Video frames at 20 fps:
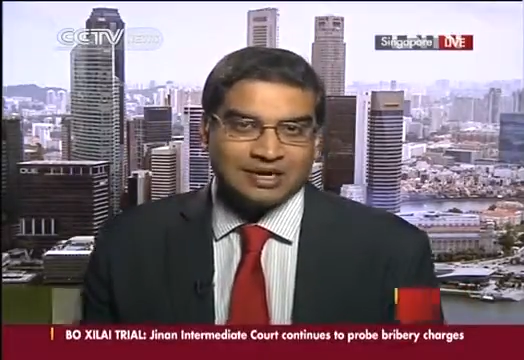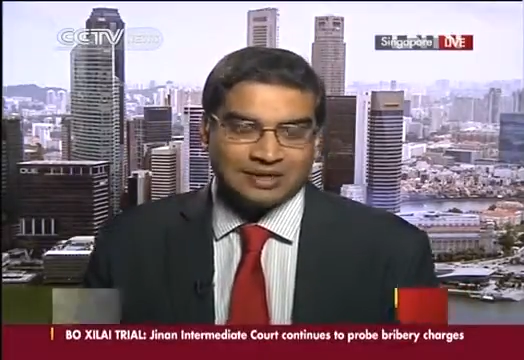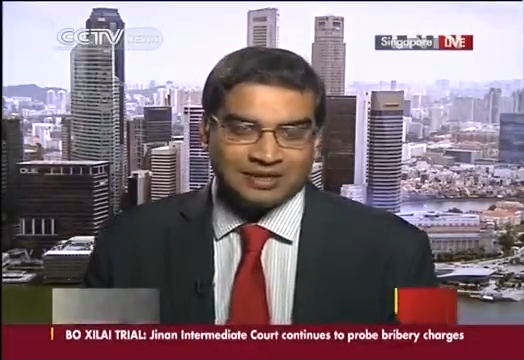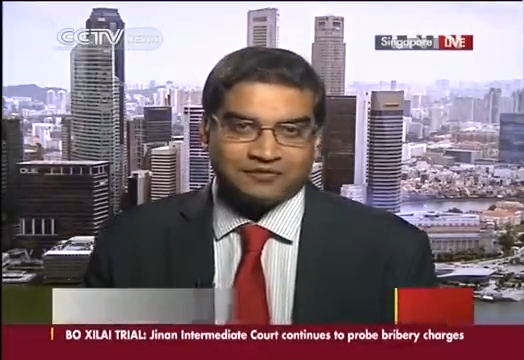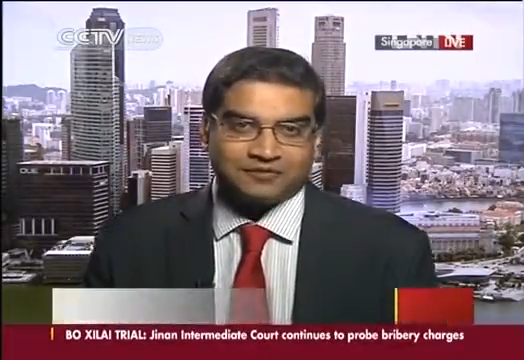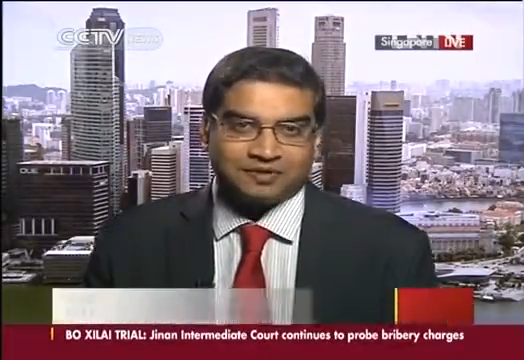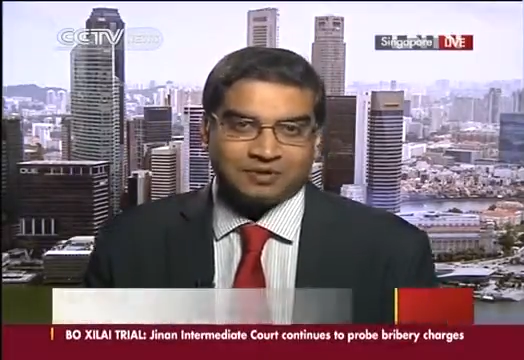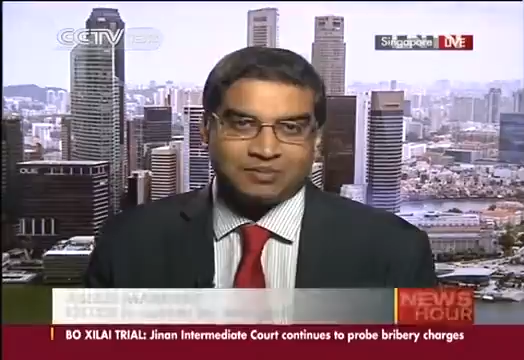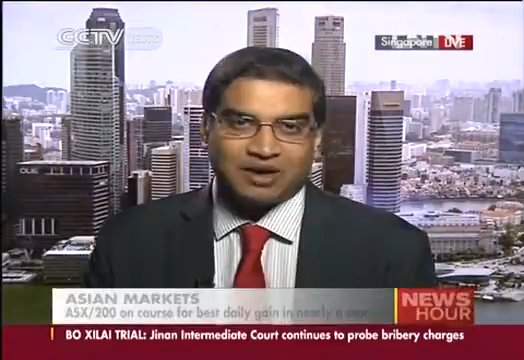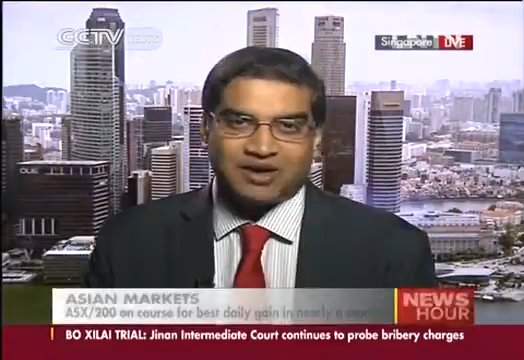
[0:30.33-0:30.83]

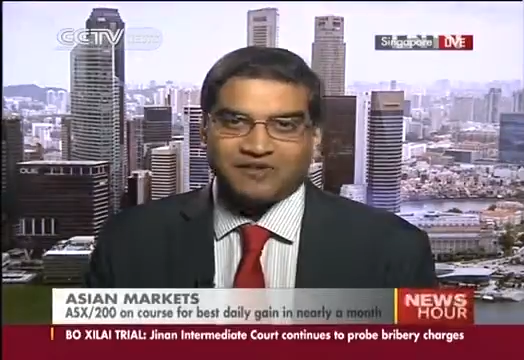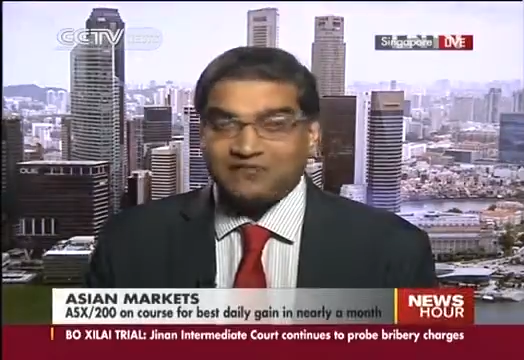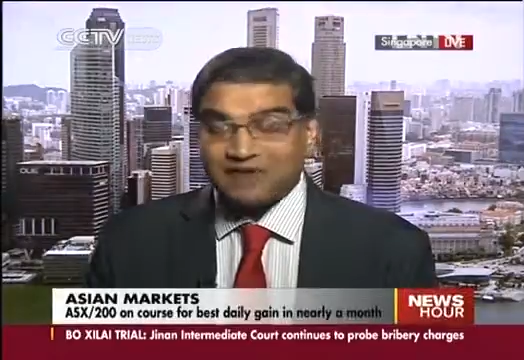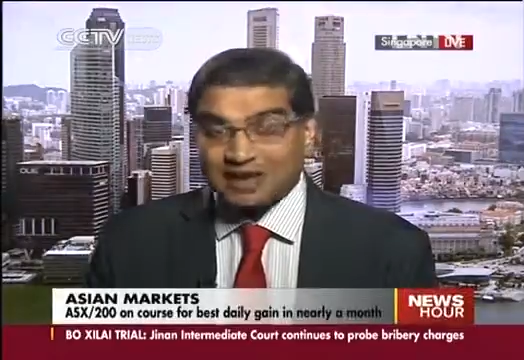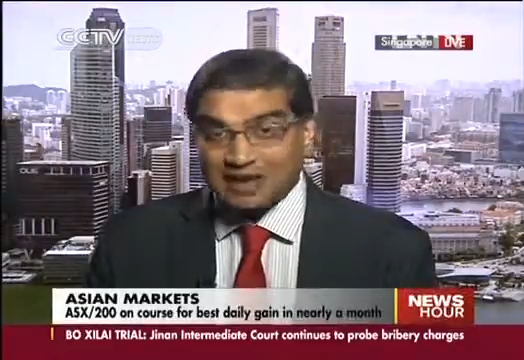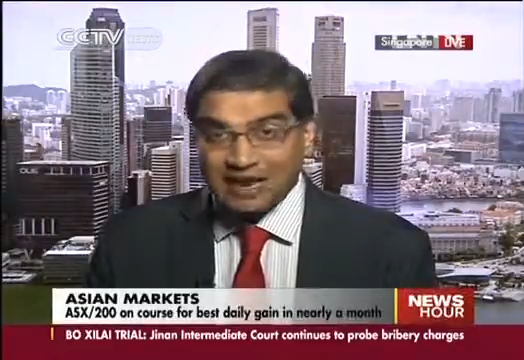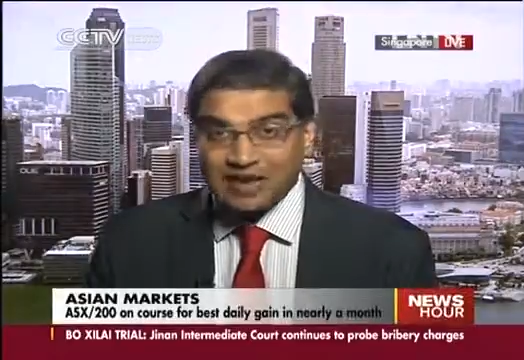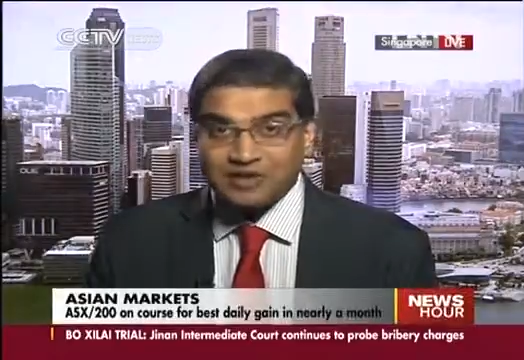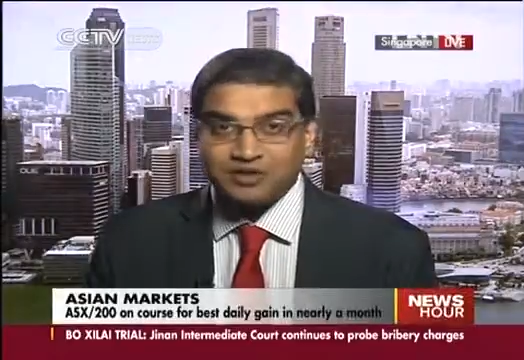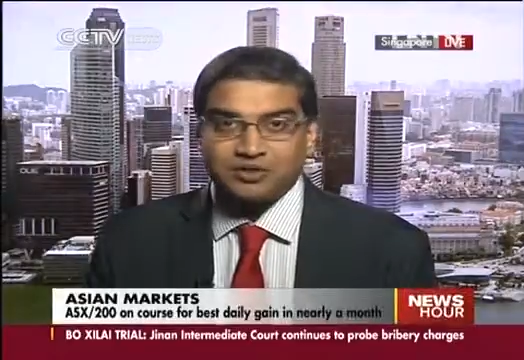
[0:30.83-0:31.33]
lifted by
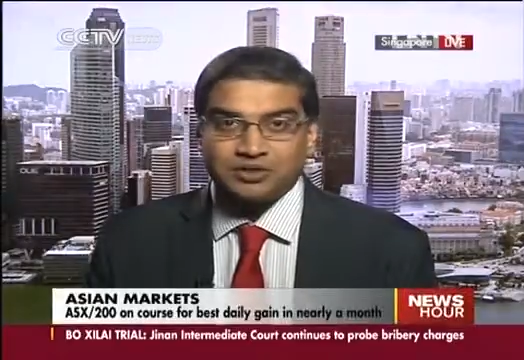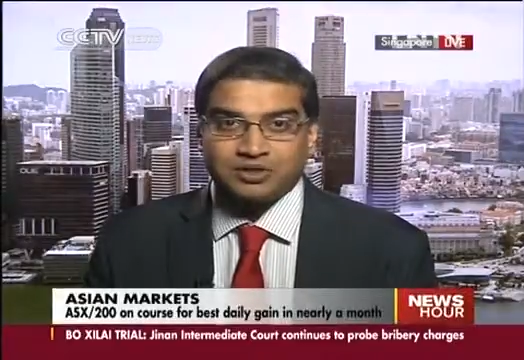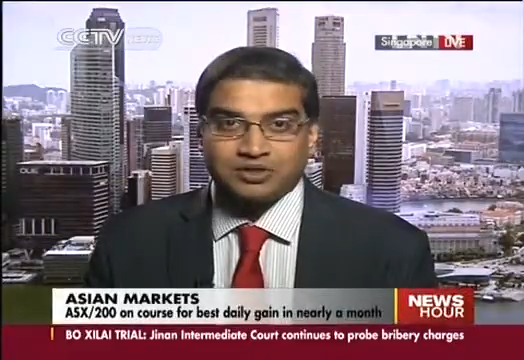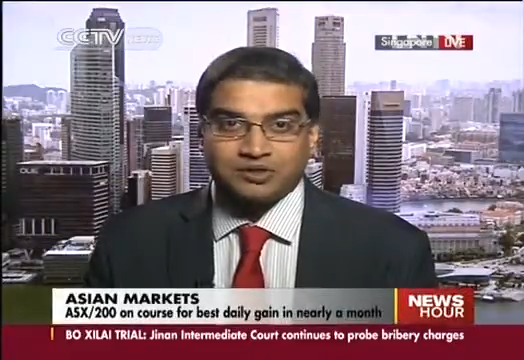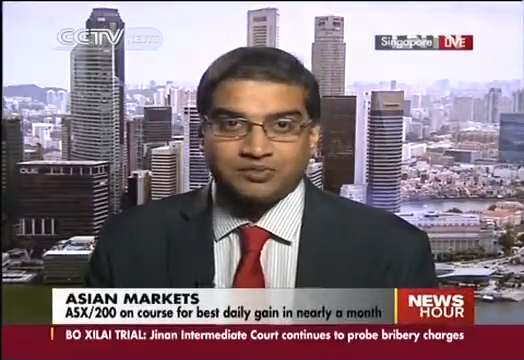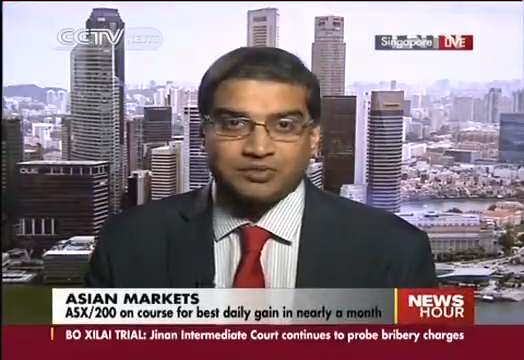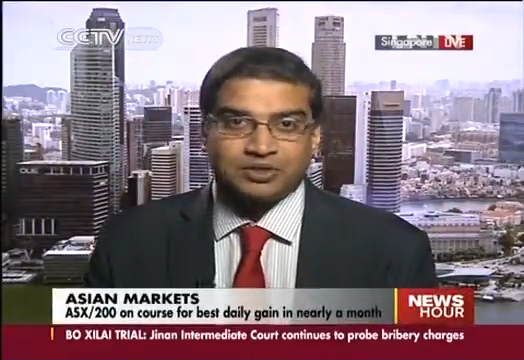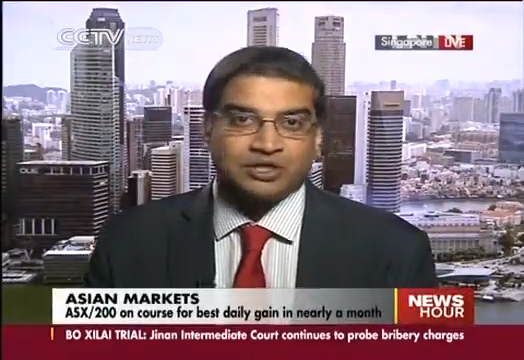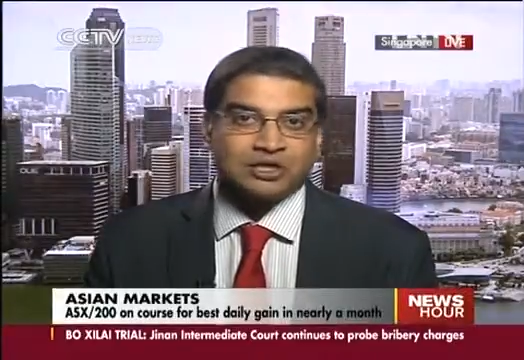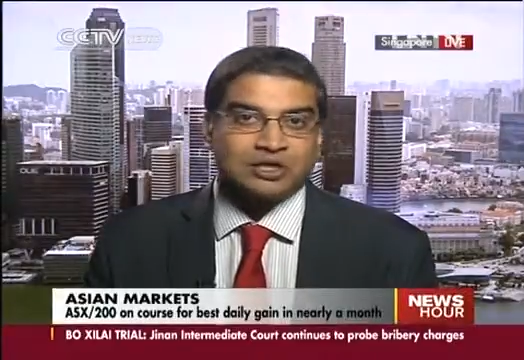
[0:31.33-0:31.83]

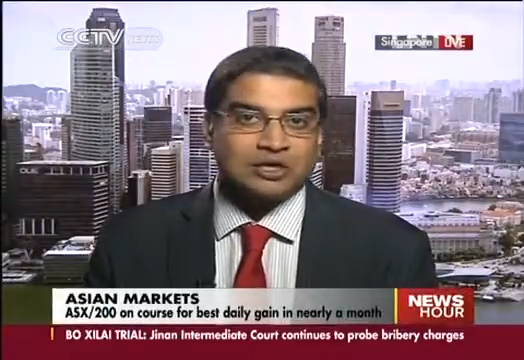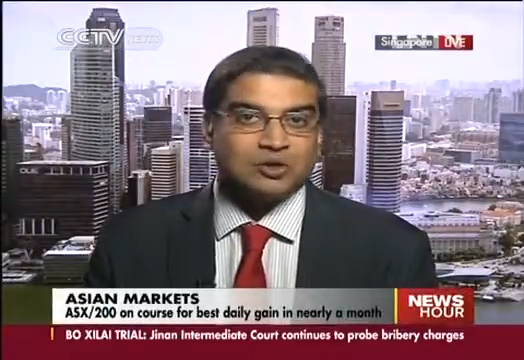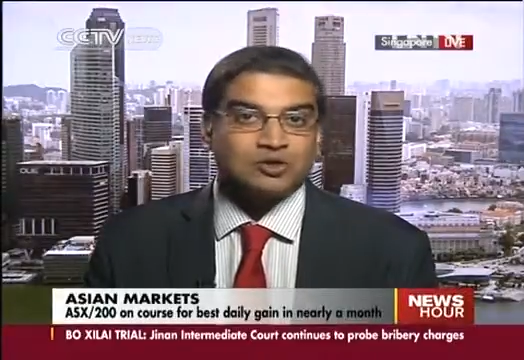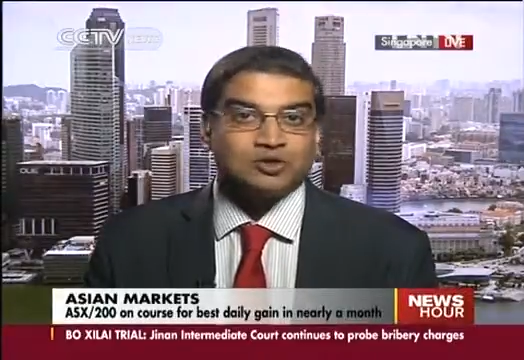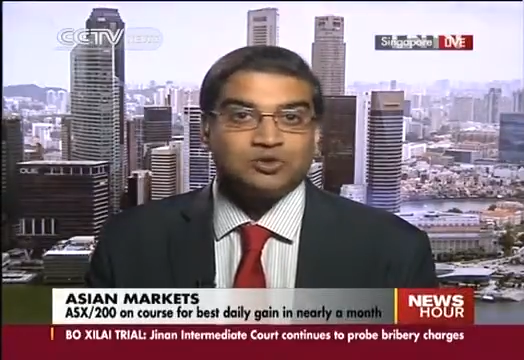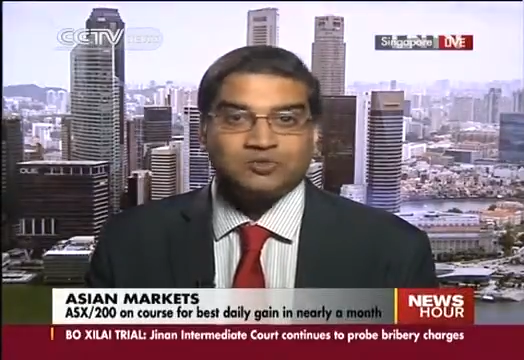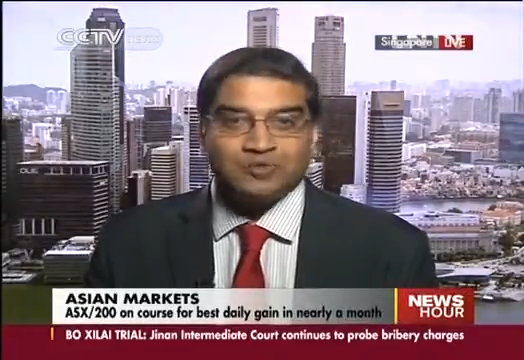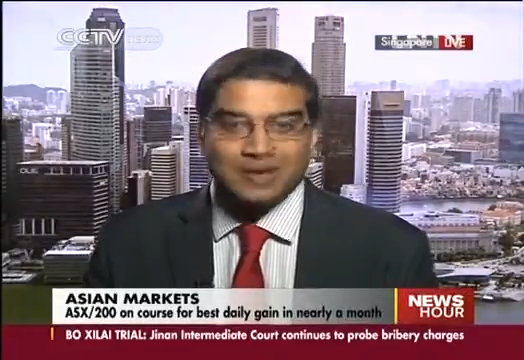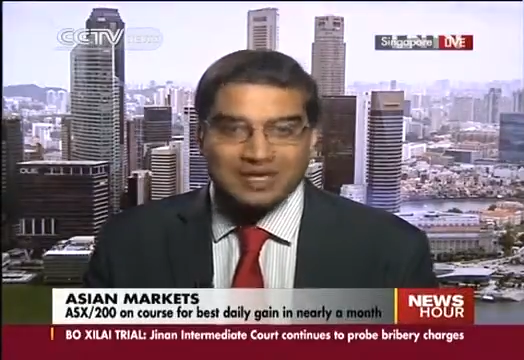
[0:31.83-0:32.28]
financials, which includes